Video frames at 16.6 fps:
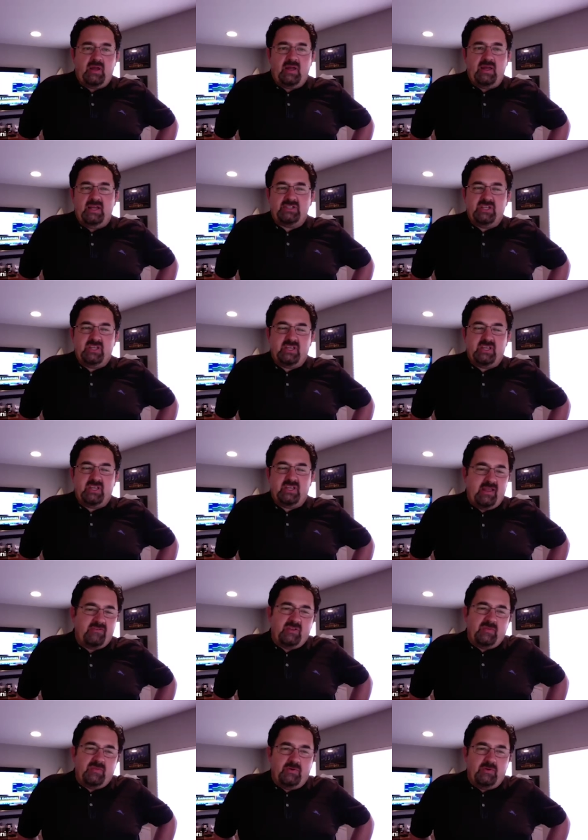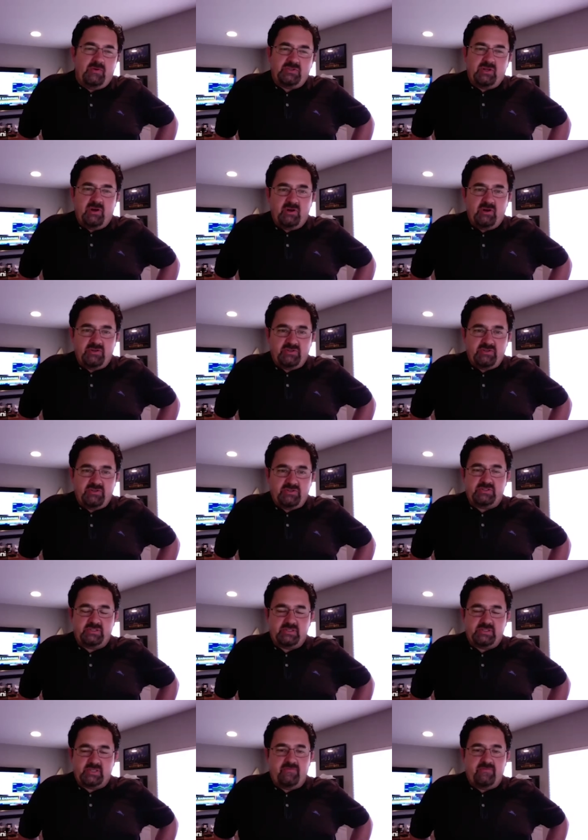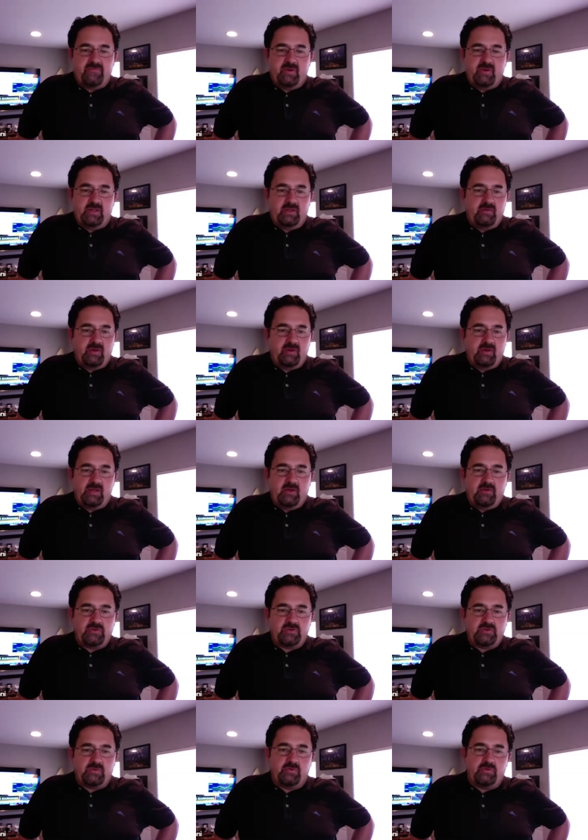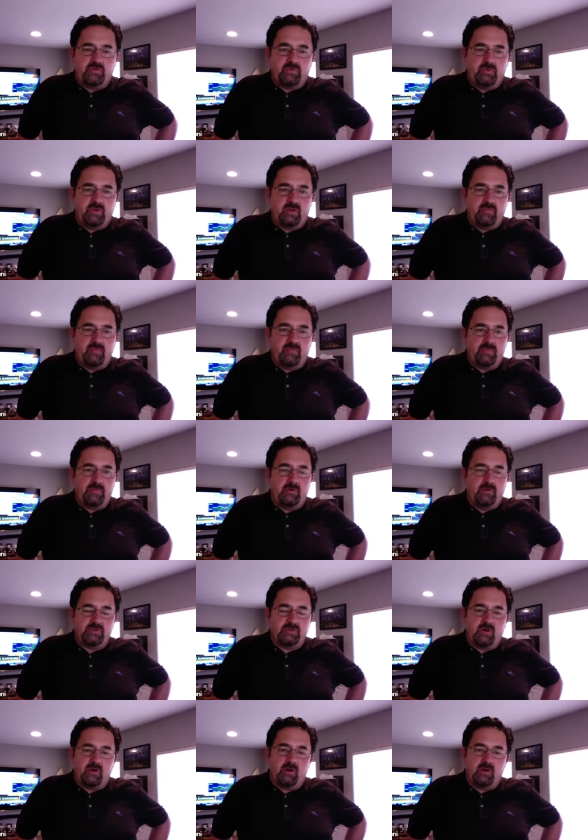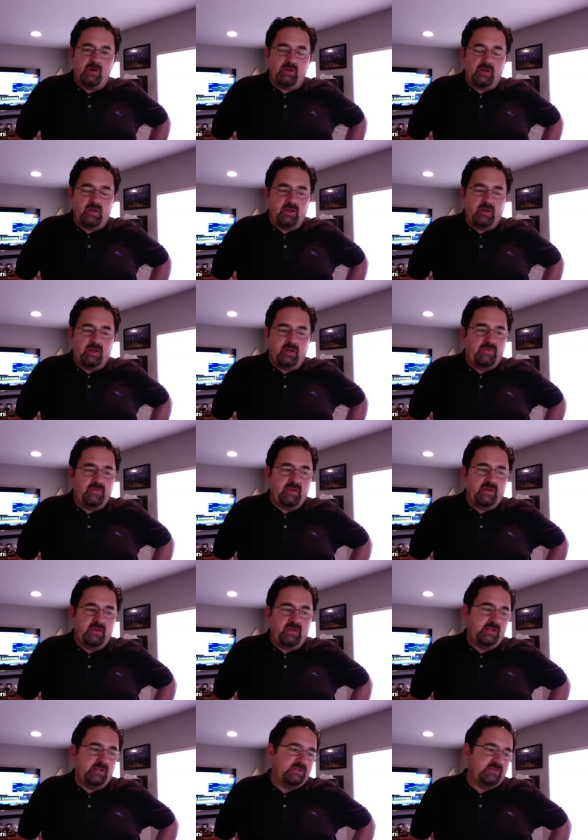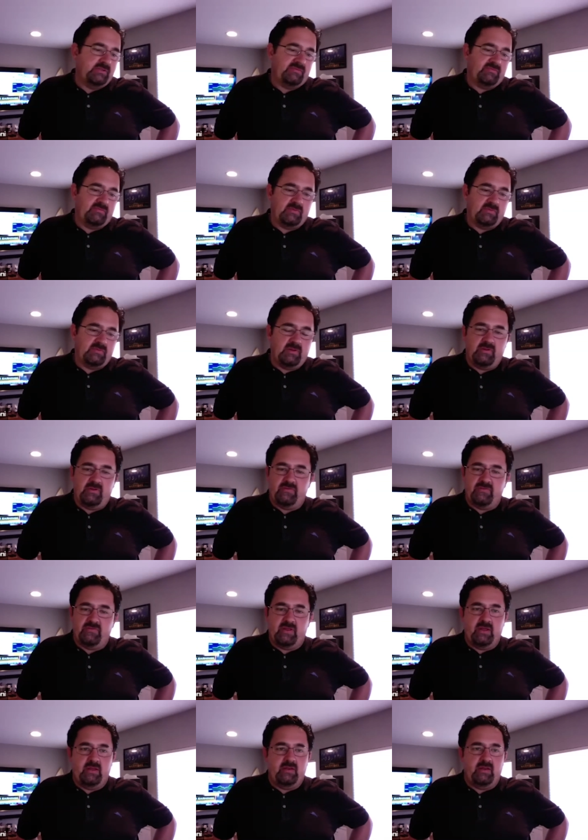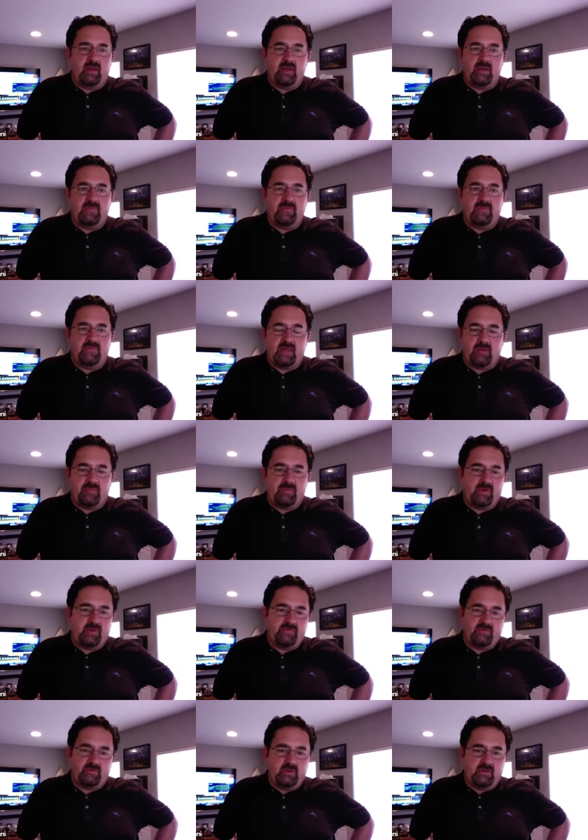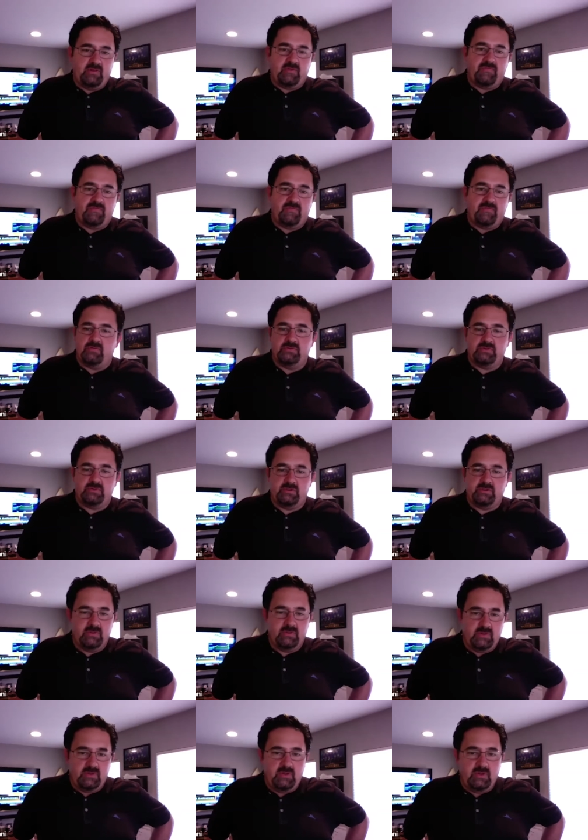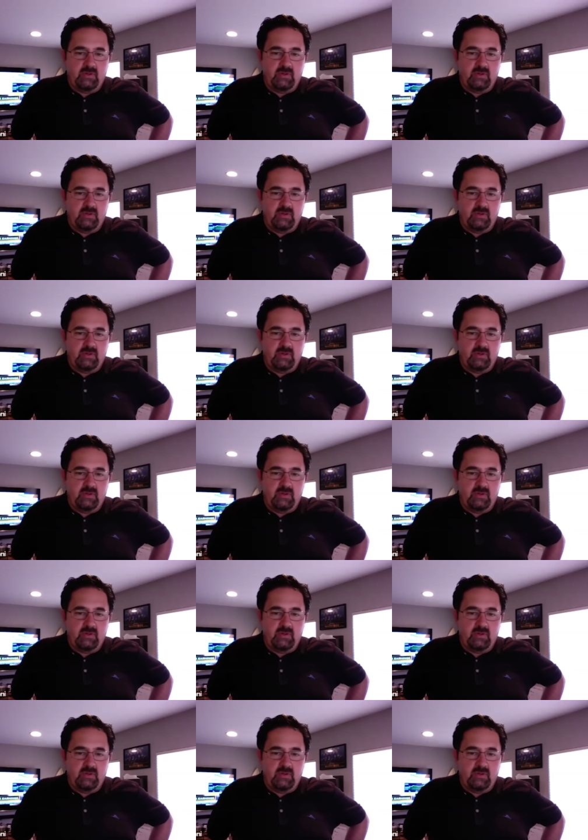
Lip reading: I actually canceled the postcards just to save money right now. So we were doing a big postcard thing, and instead I hit the database and hit the phones